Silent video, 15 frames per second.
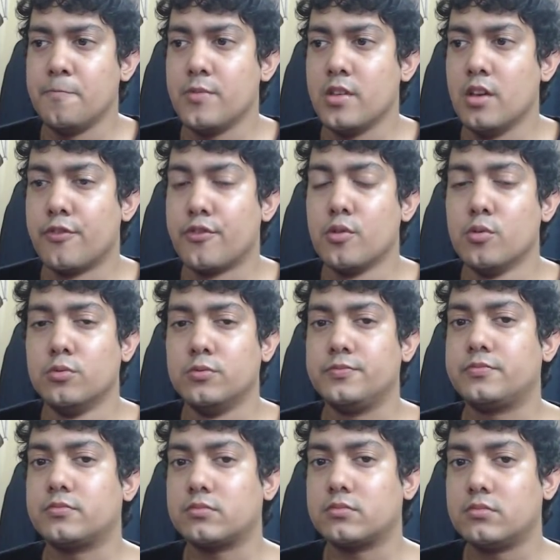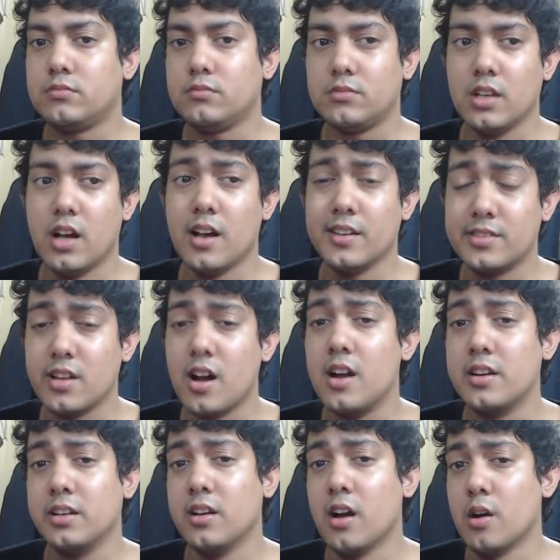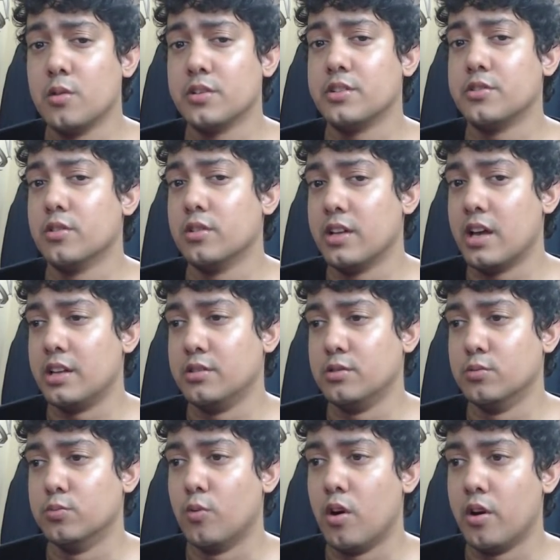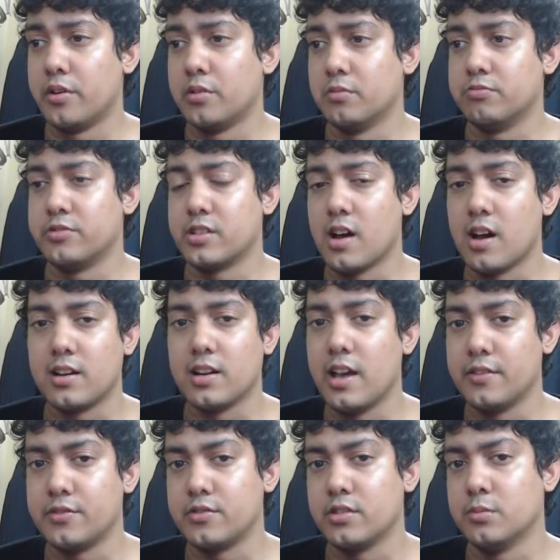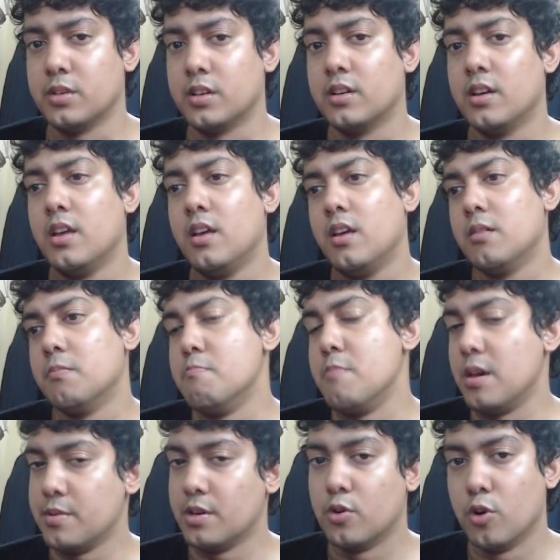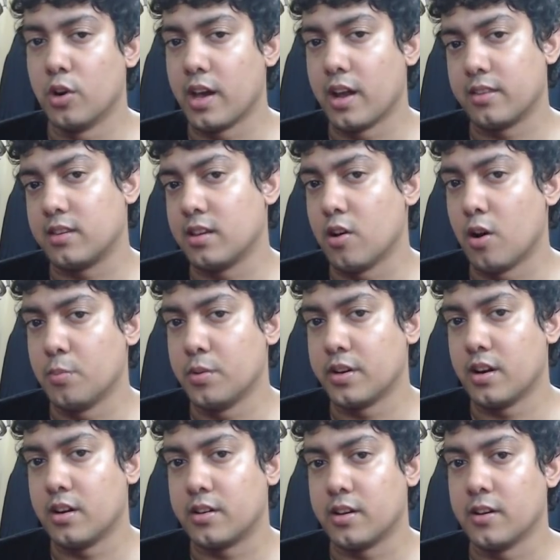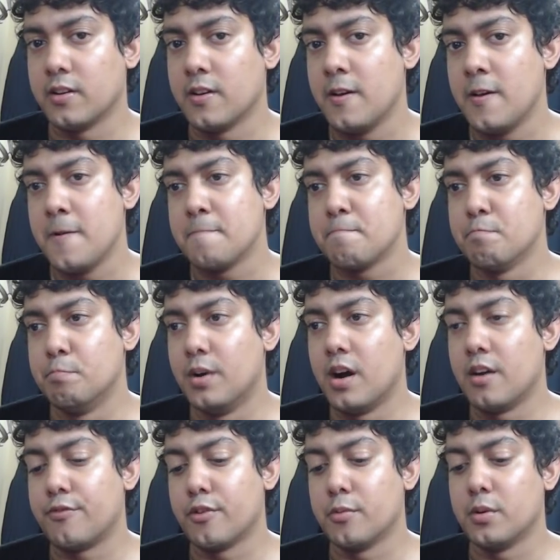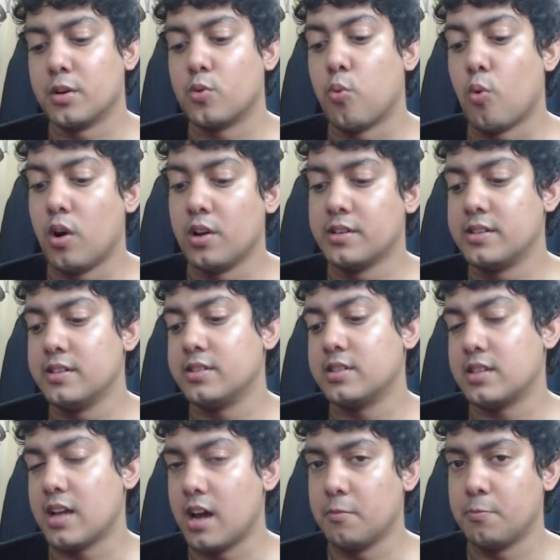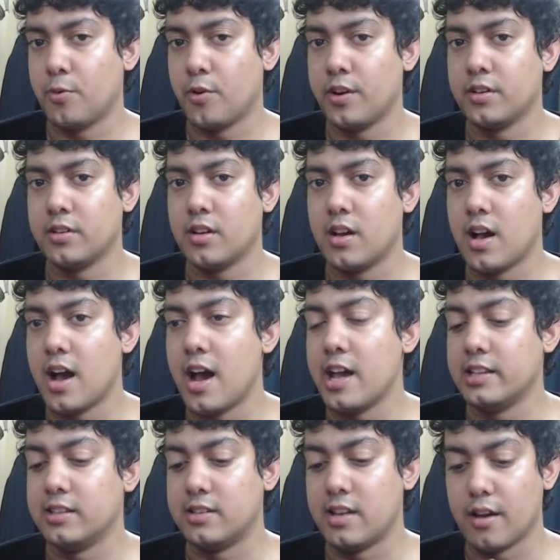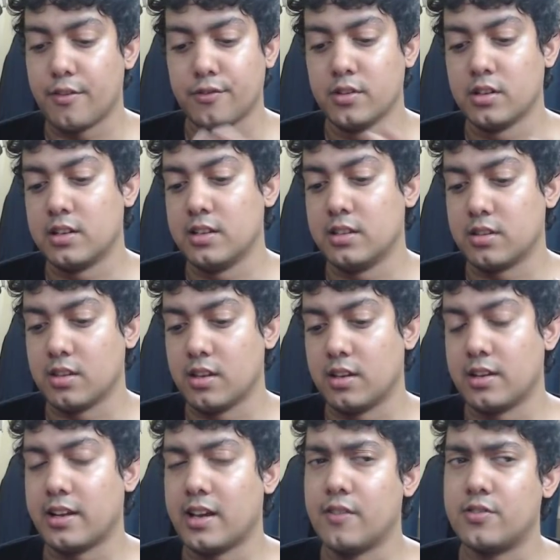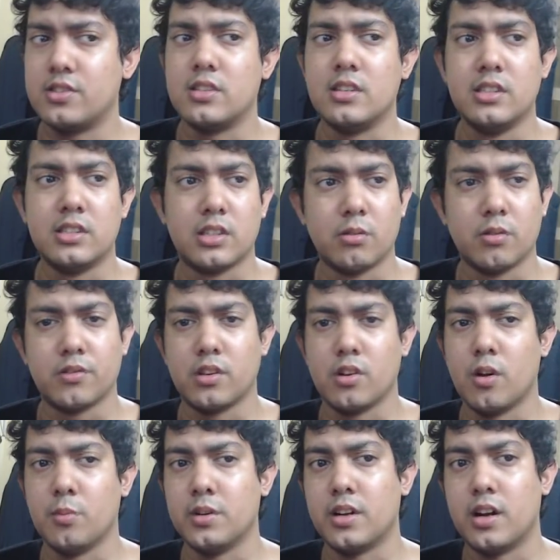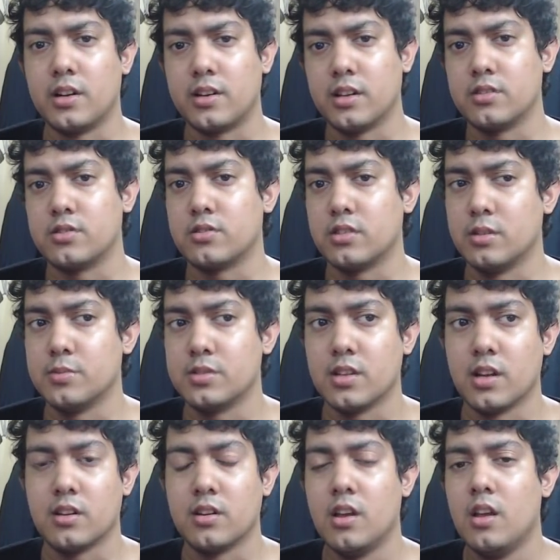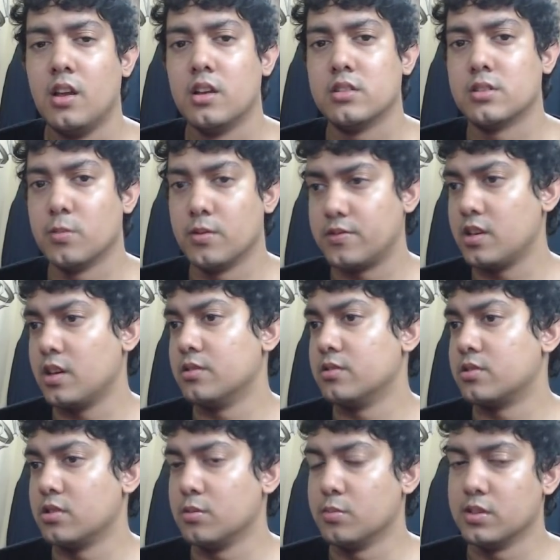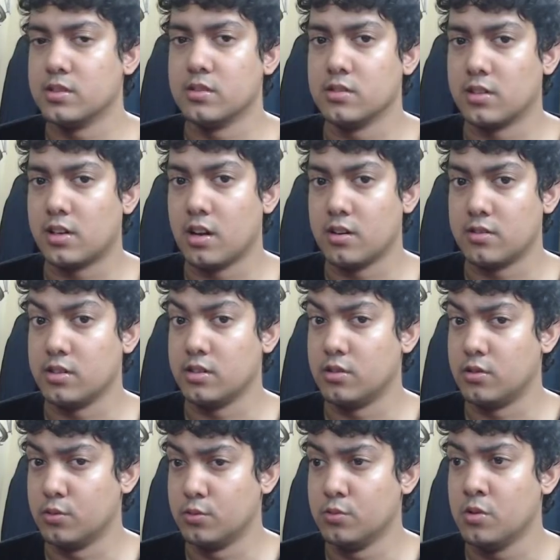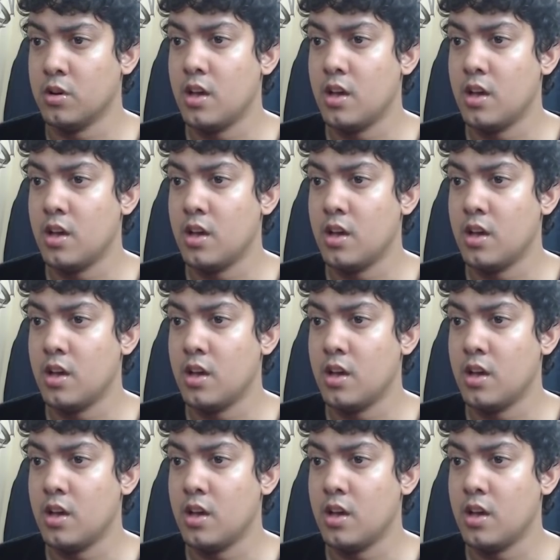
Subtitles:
If you are starting out and you want to start live streaming, maybe go get the Omelette Arcade. But from a quality standpoint, I definitely think, like, I've seen some of the Omelette Arcade streams that some of the other streamers in the country do.